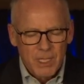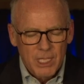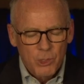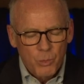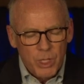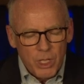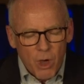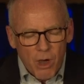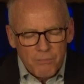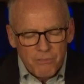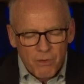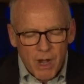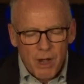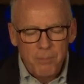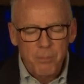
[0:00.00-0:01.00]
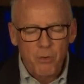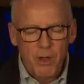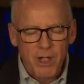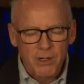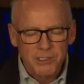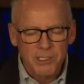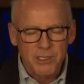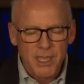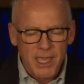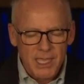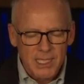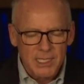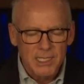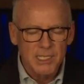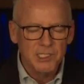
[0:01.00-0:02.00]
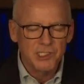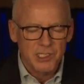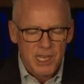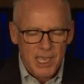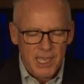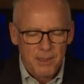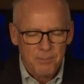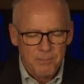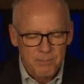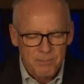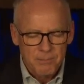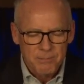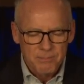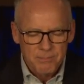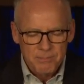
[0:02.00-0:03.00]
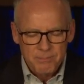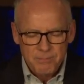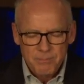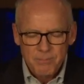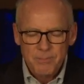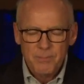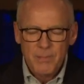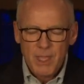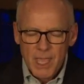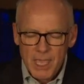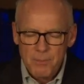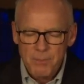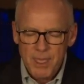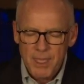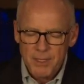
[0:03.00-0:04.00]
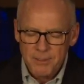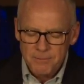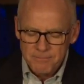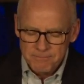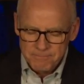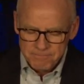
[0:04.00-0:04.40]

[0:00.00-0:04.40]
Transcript: And we offer our prayer today in his name. Amen.